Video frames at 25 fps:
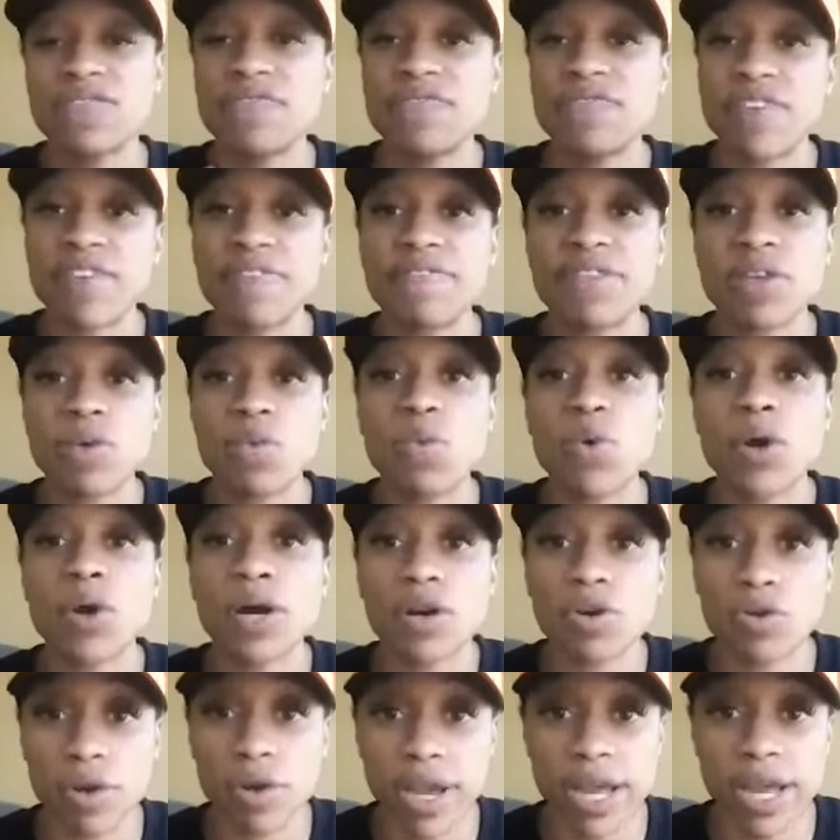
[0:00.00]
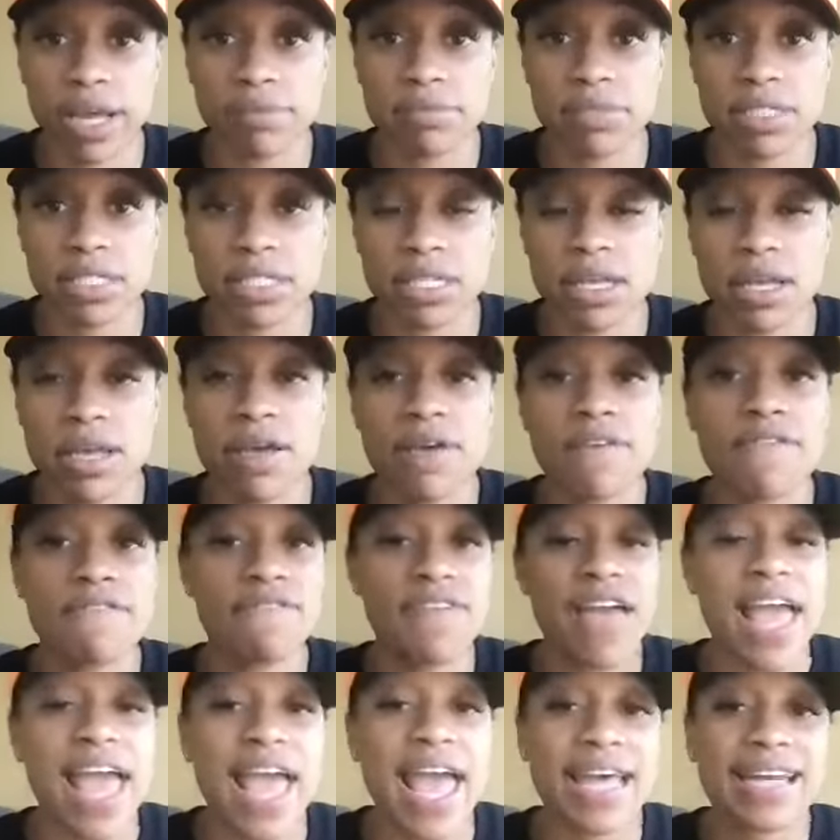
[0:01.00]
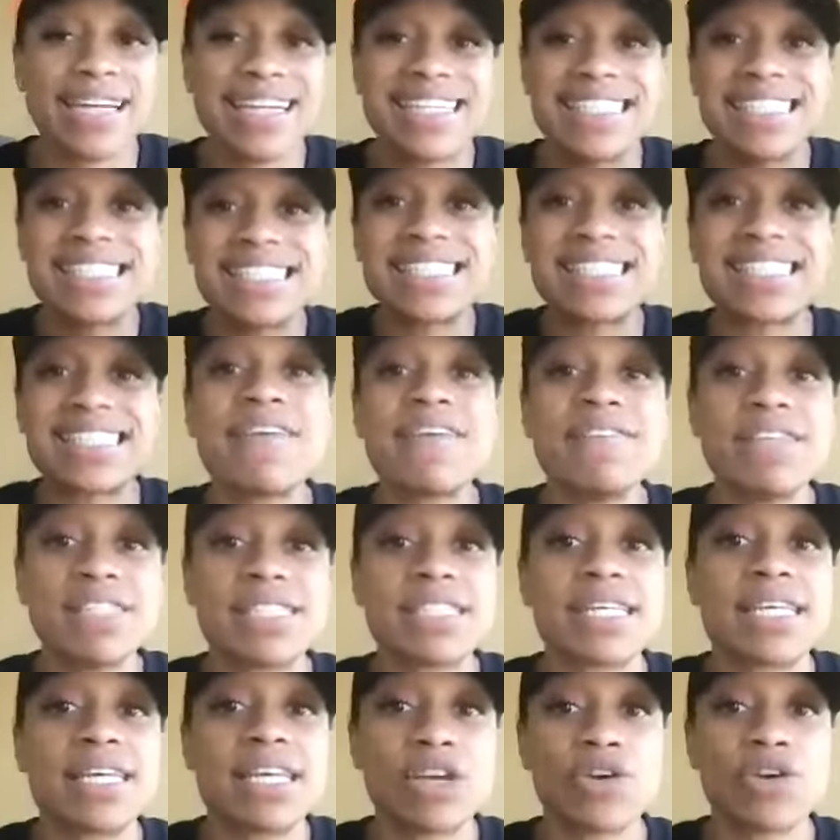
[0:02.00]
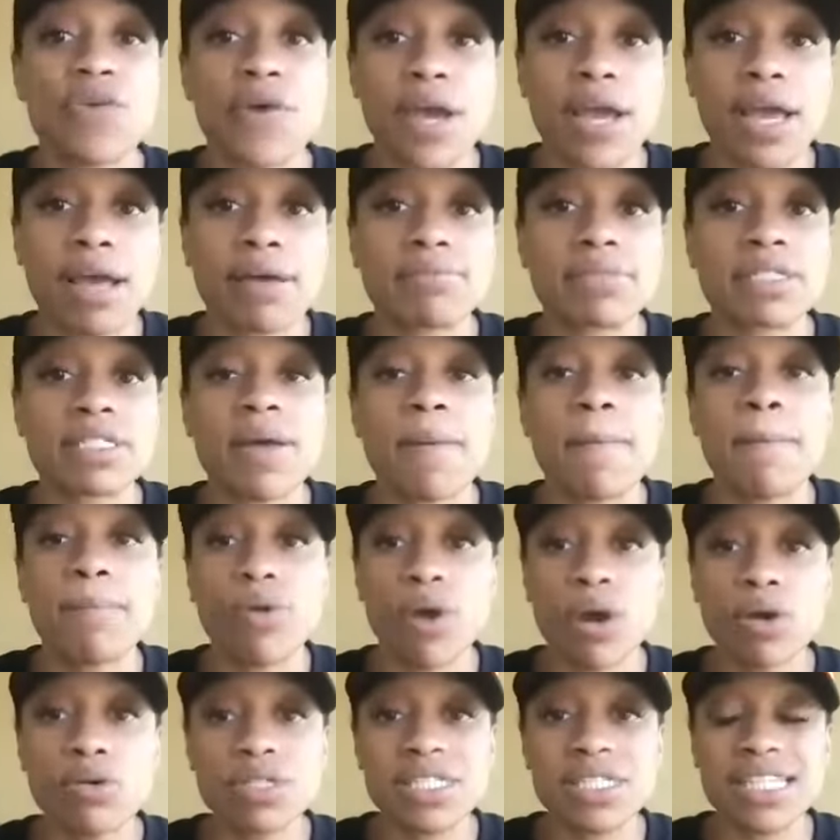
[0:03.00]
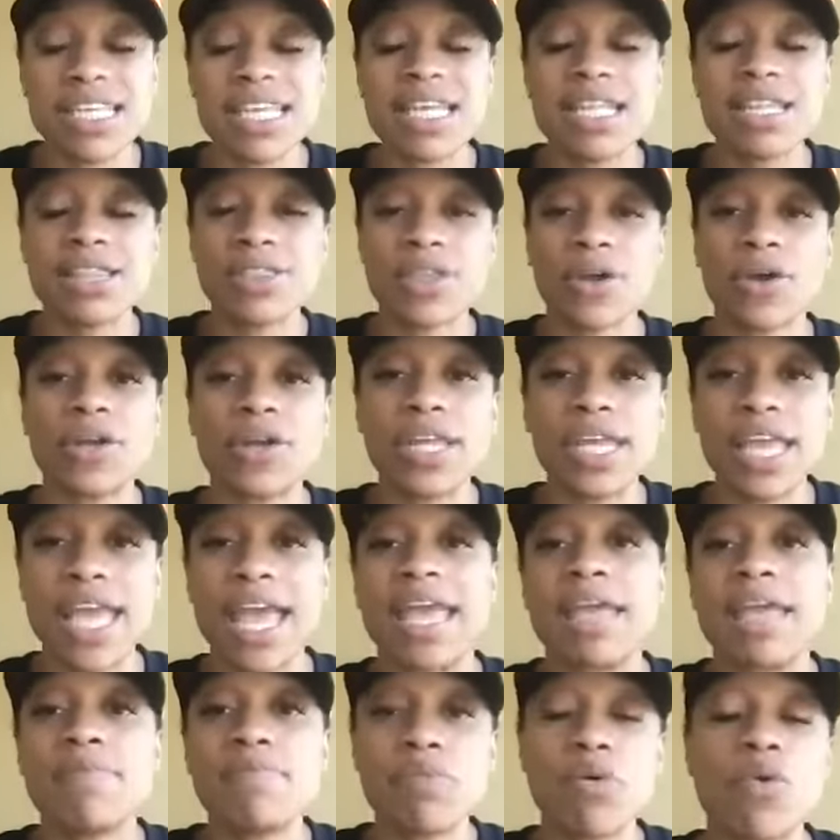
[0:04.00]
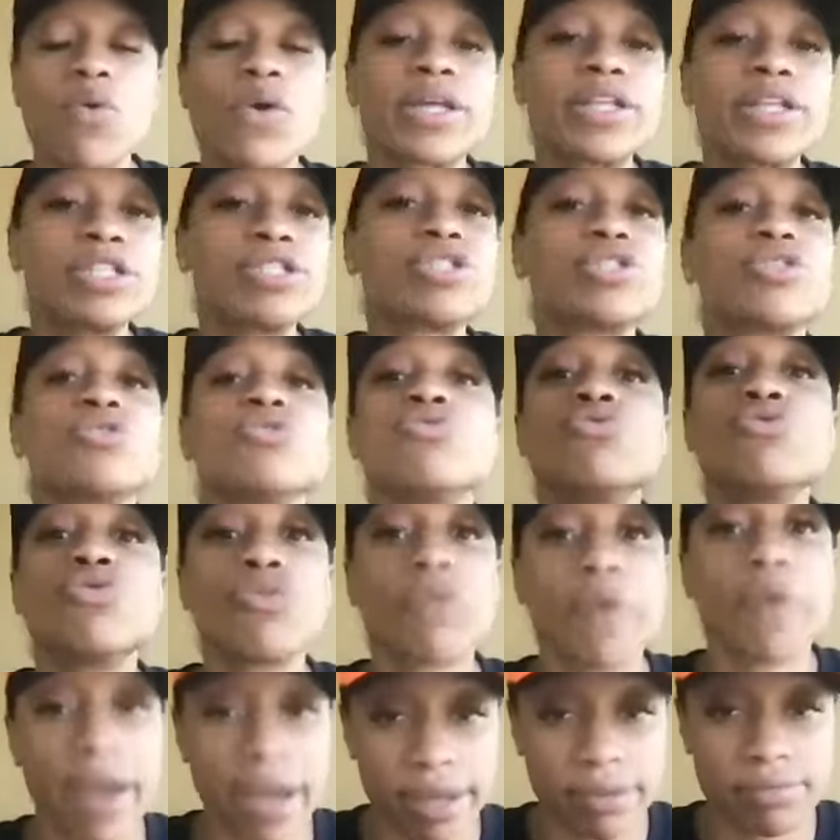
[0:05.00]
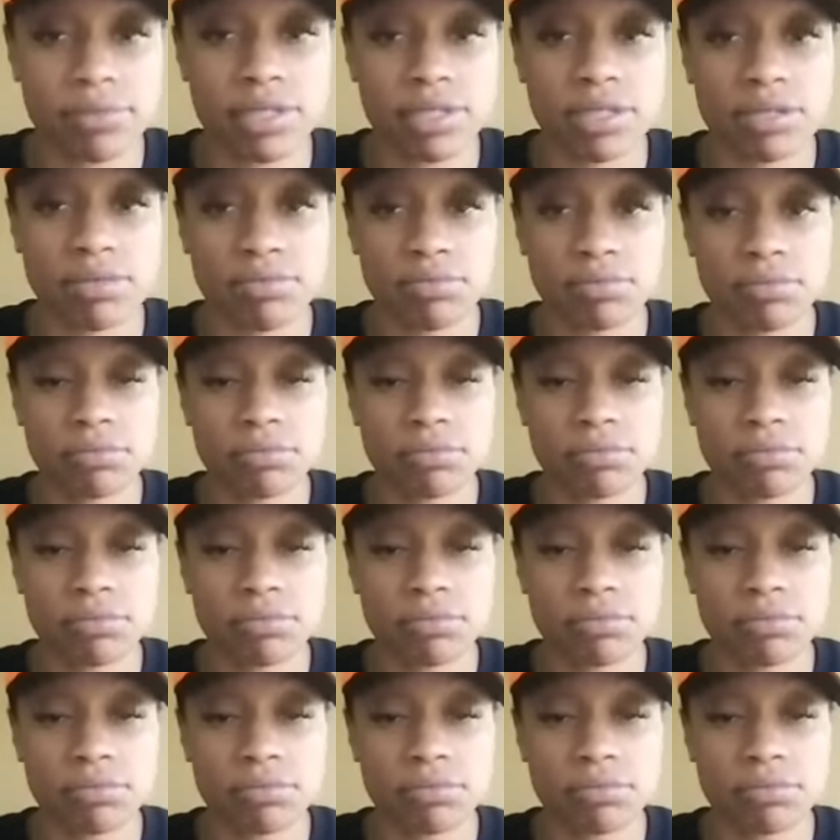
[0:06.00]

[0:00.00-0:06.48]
51 grams, fat 17 grams, protein 38.2 grams.